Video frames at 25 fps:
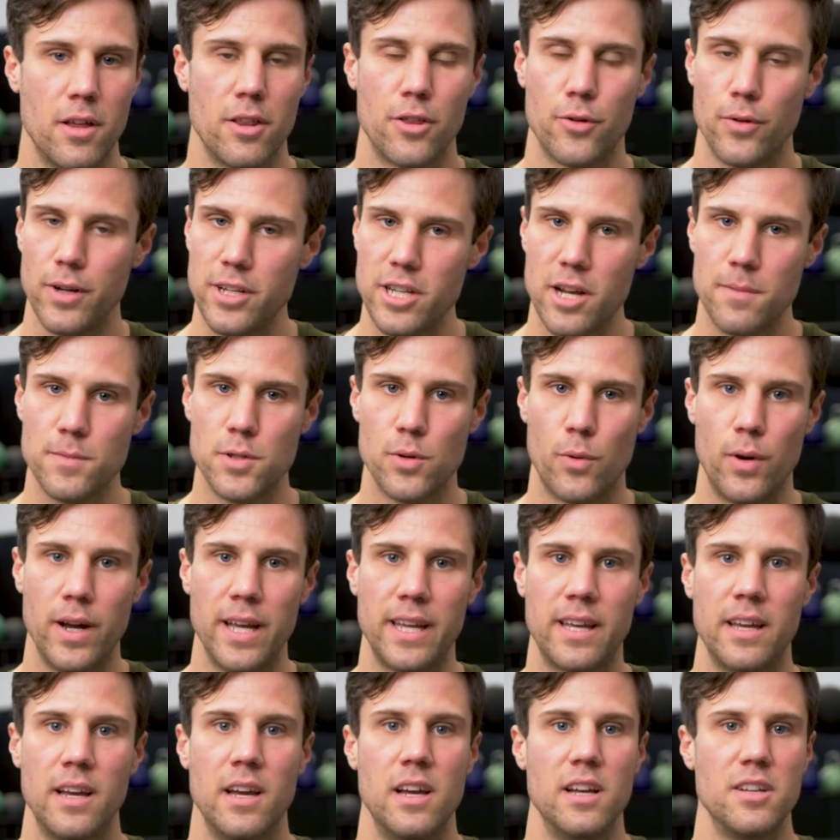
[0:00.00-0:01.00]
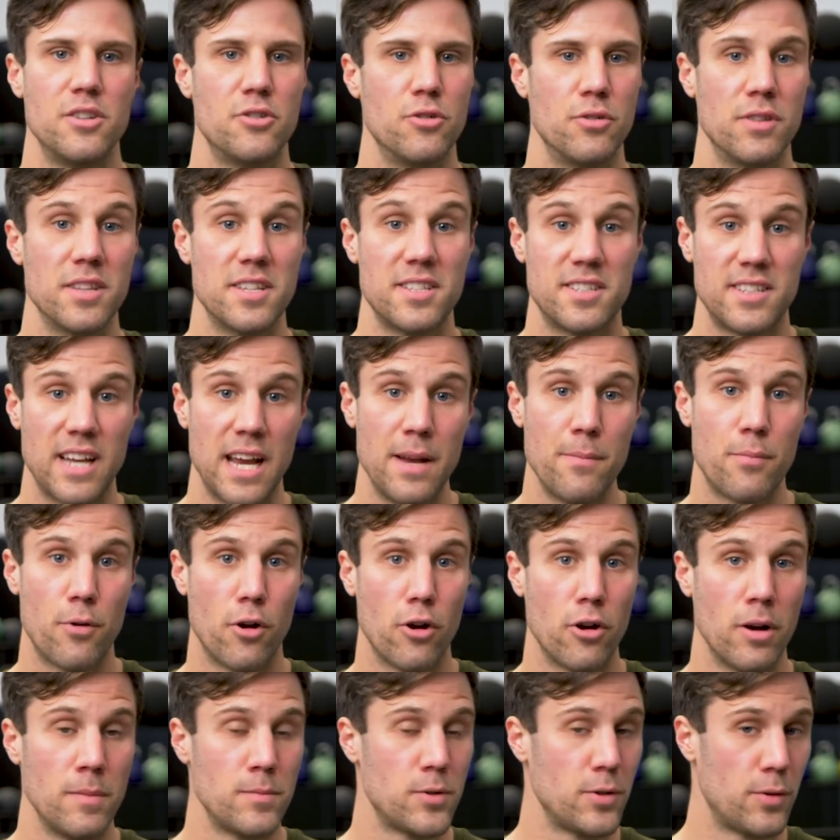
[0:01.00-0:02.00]
3 times a week, doing the same
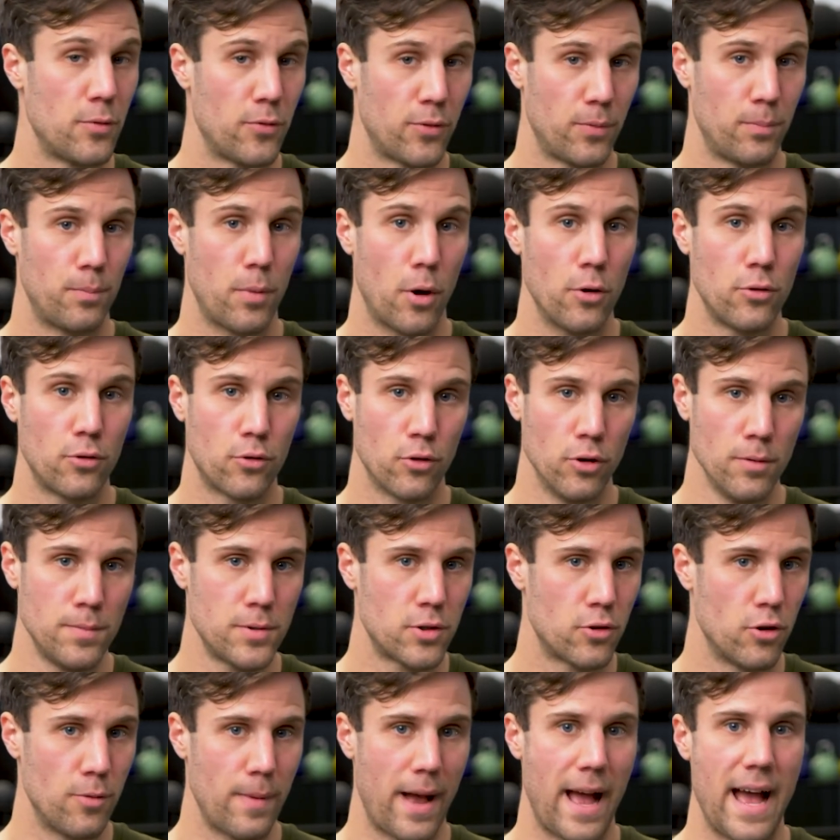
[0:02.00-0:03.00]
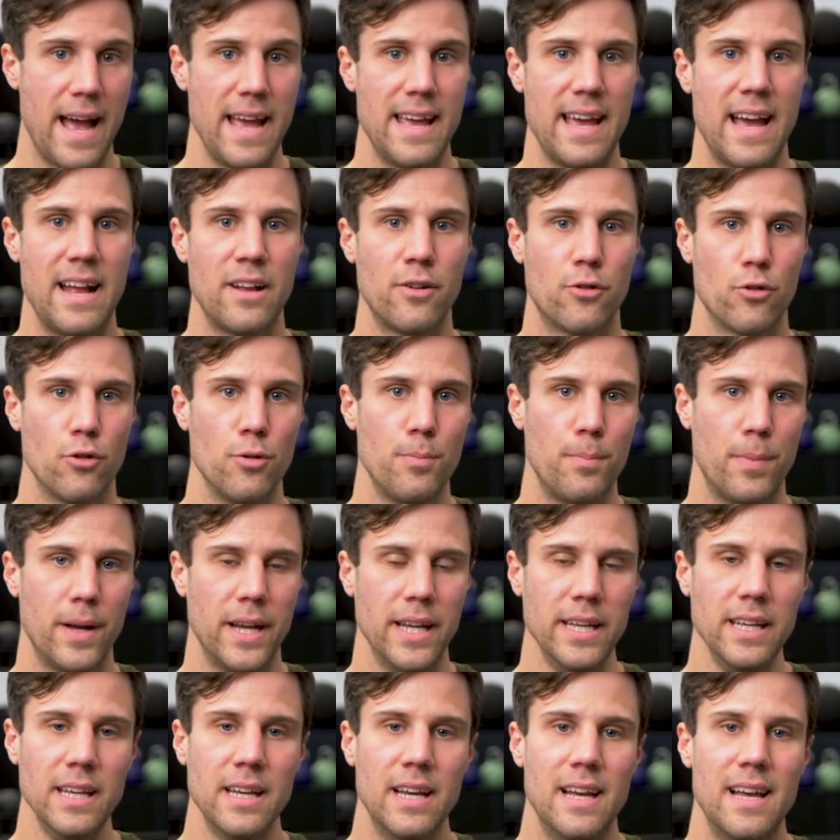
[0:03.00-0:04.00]
programs with both groups, Group A and Group
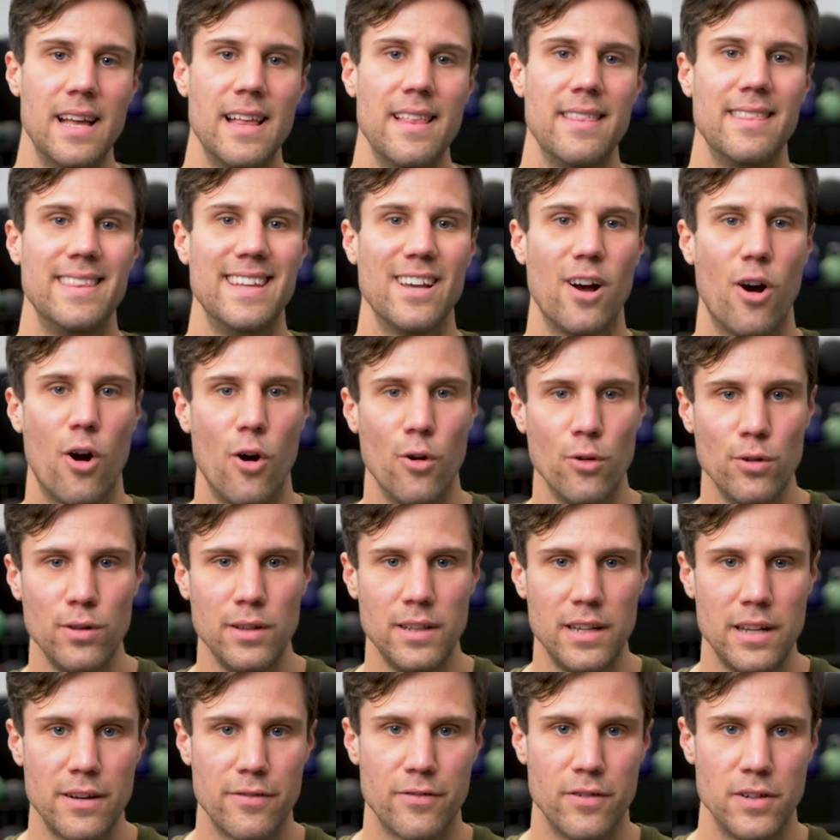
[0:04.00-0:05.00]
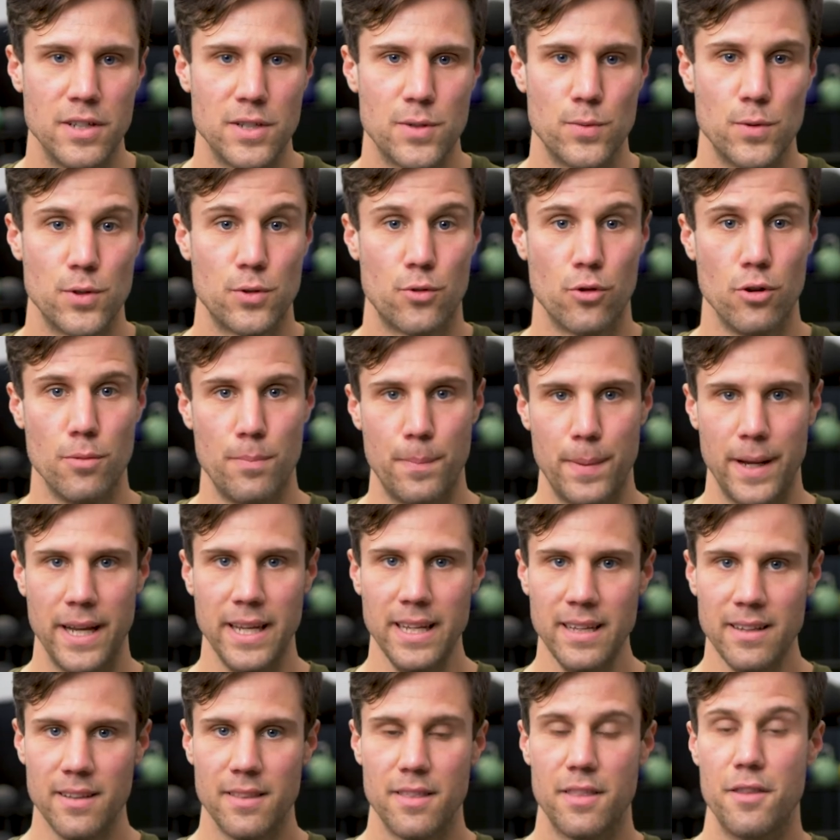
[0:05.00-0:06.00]
B. The only difference was Group
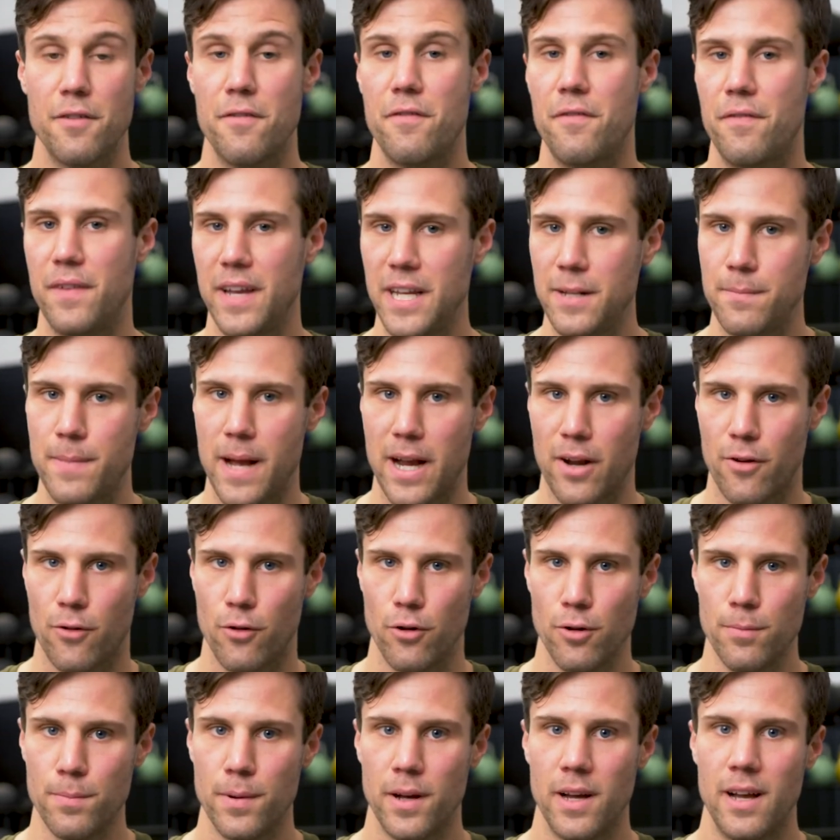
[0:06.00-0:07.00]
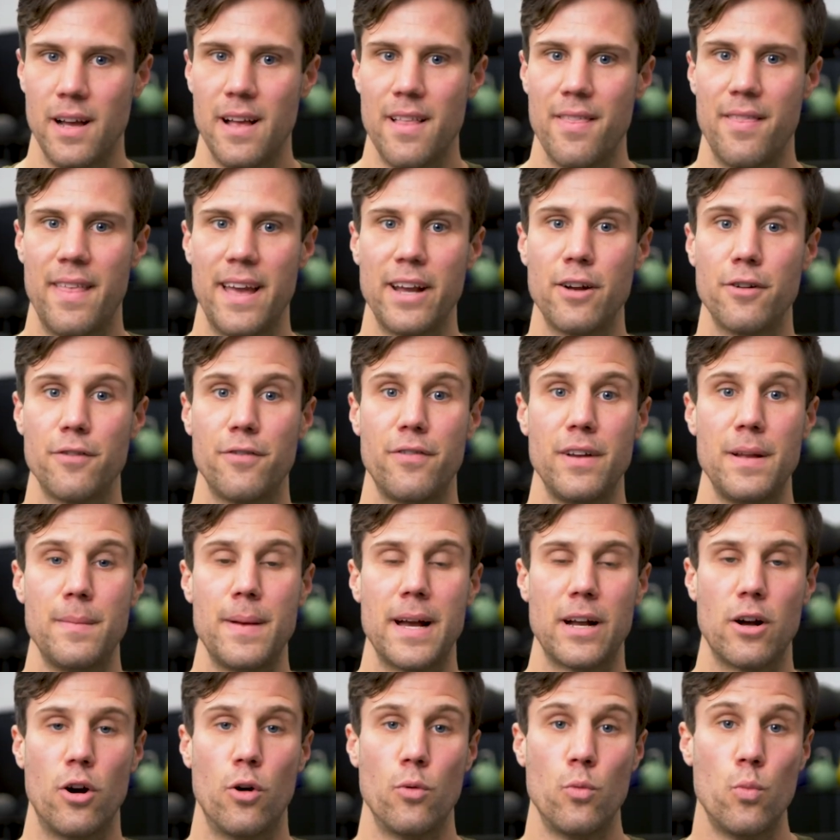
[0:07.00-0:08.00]
B, the feedback group, they got
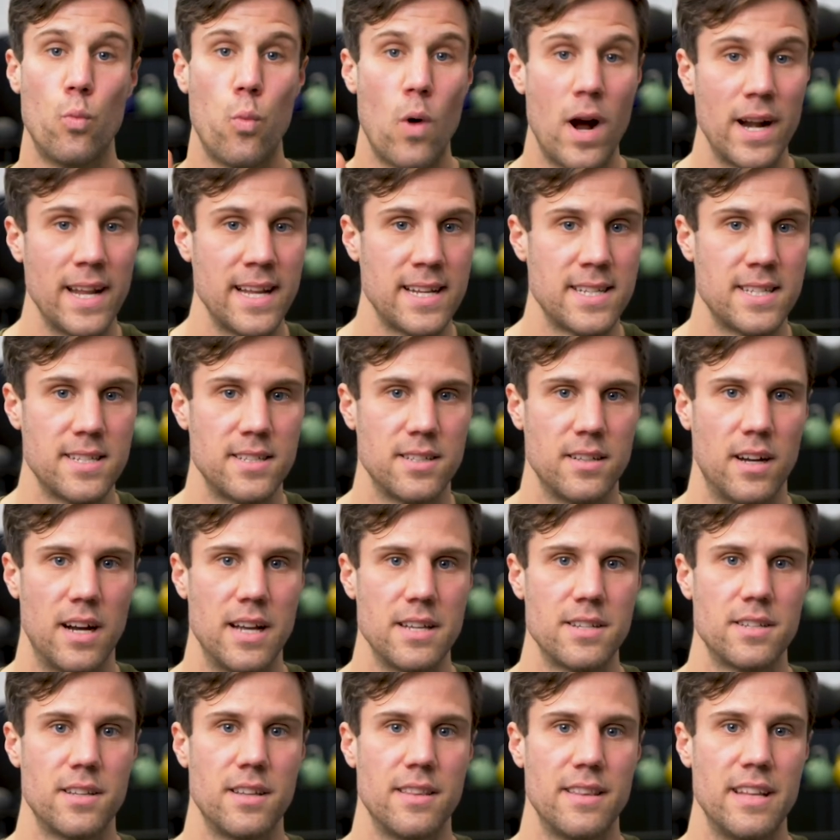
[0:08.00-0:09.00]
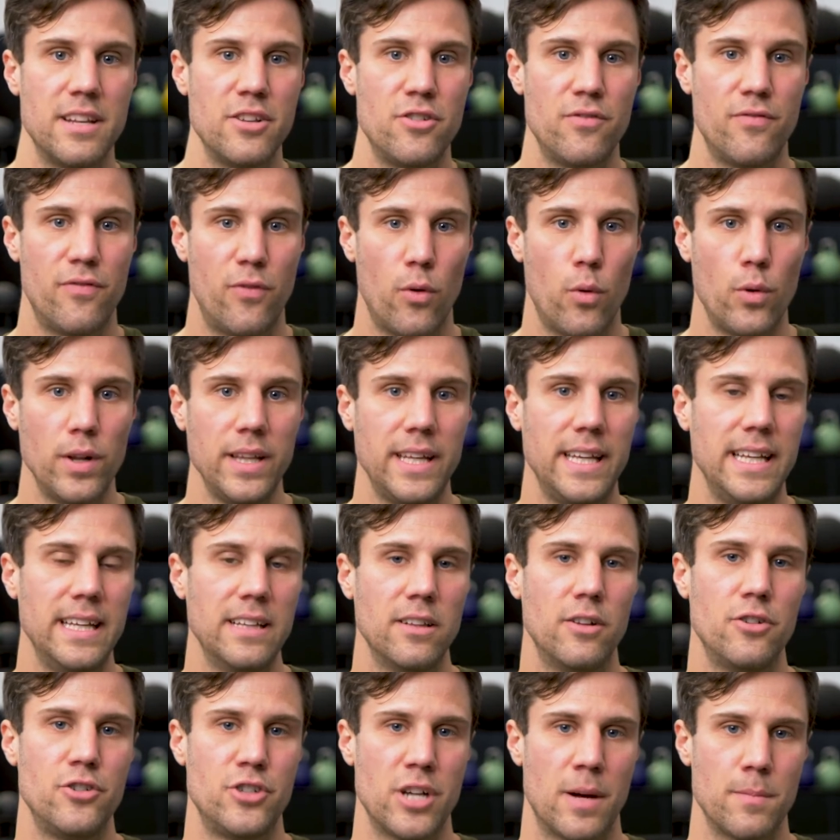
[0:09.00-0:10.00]
feedback on one exercise. They did 40
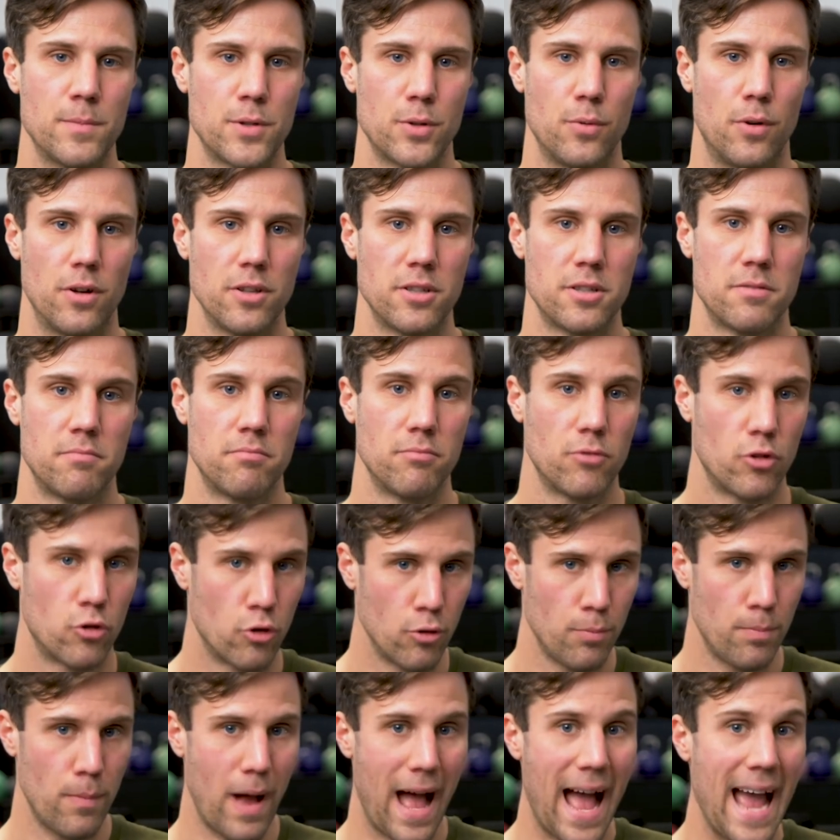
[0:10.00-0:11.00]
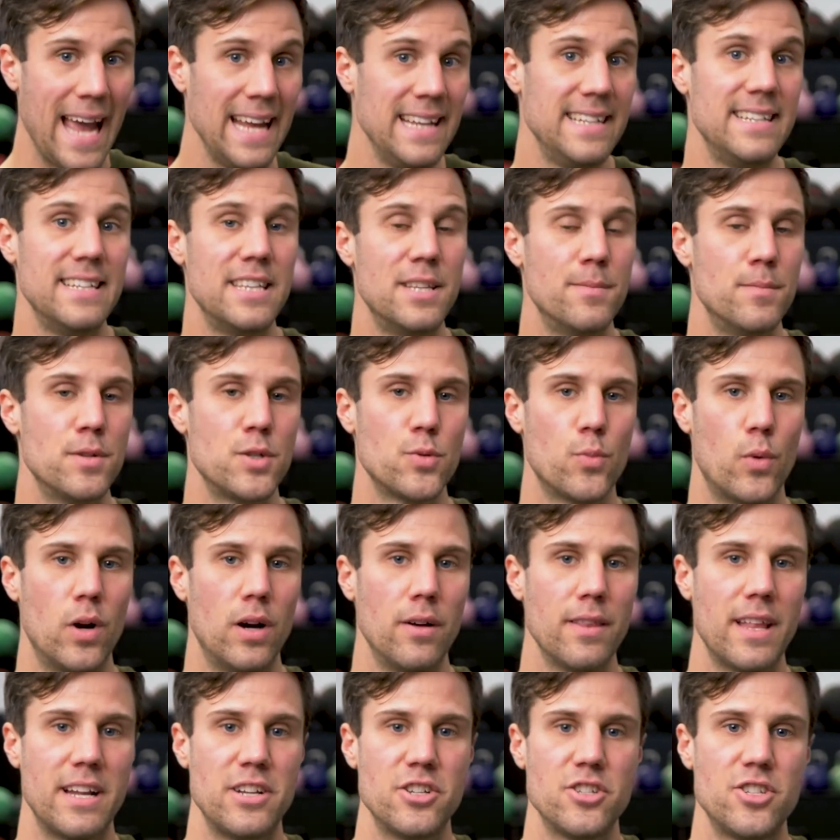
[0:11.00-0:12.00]
kilo jump squats. Group A did them as
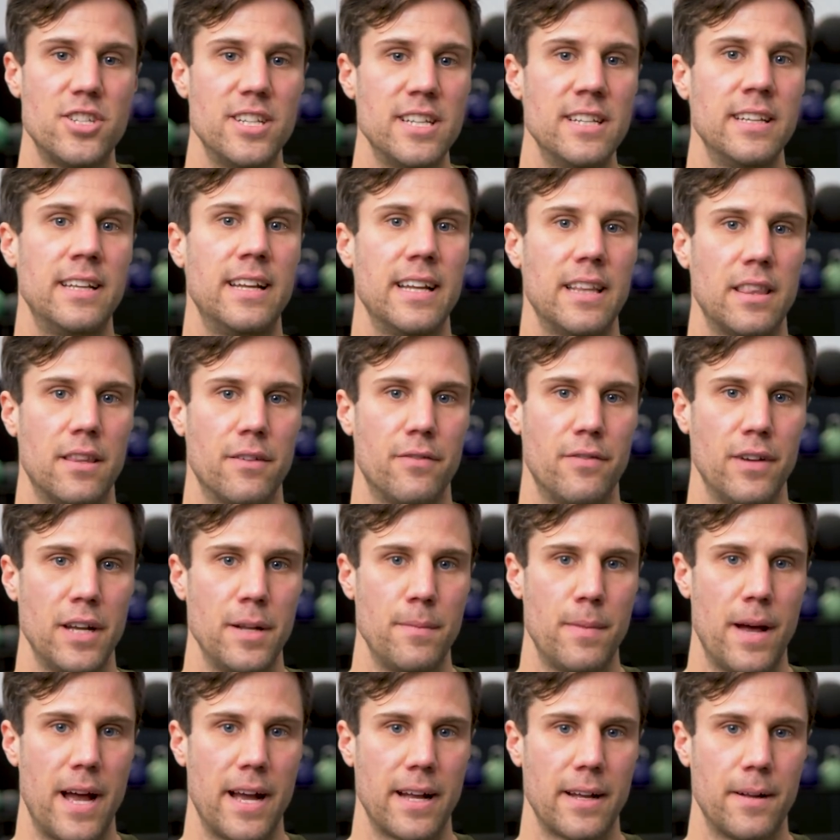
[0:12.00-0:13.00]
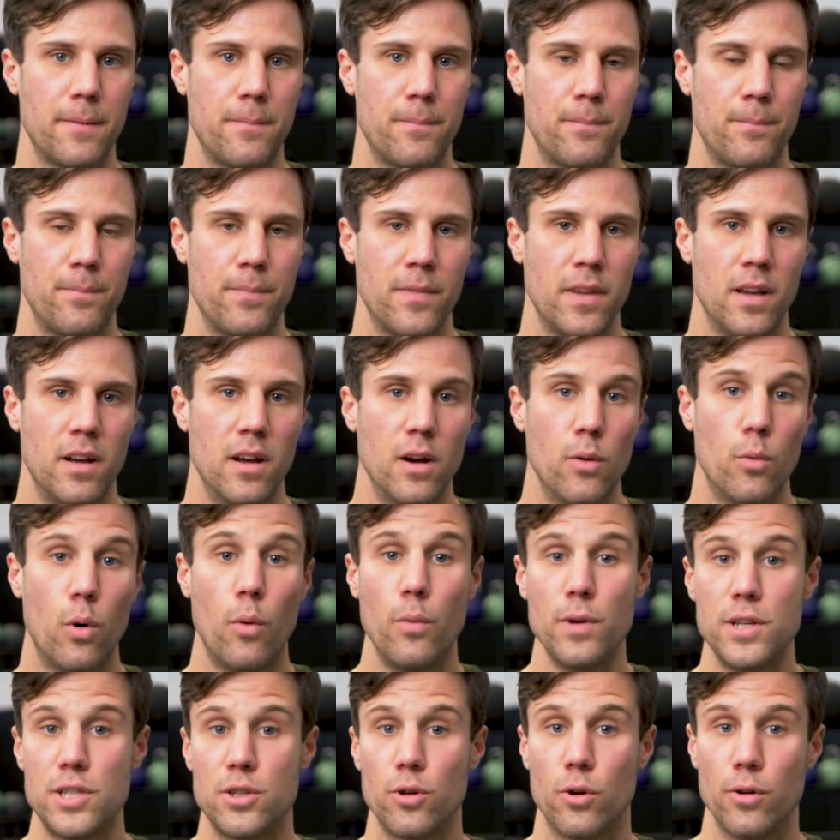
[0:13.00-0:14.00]
well, they just didn't get the feedback. What
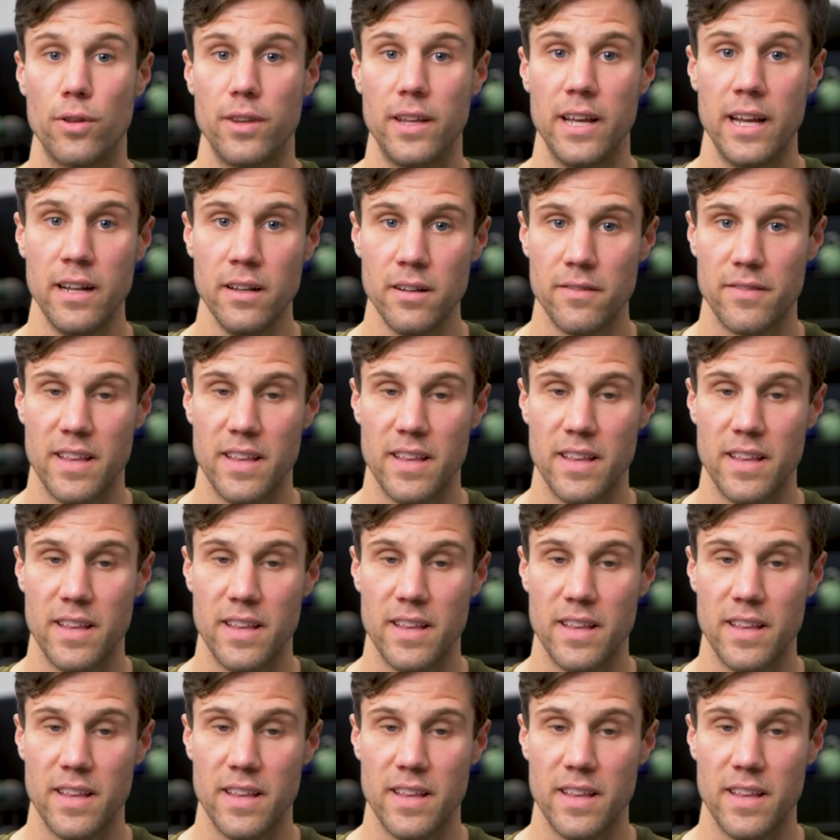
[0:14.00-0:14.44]
we saw at the end of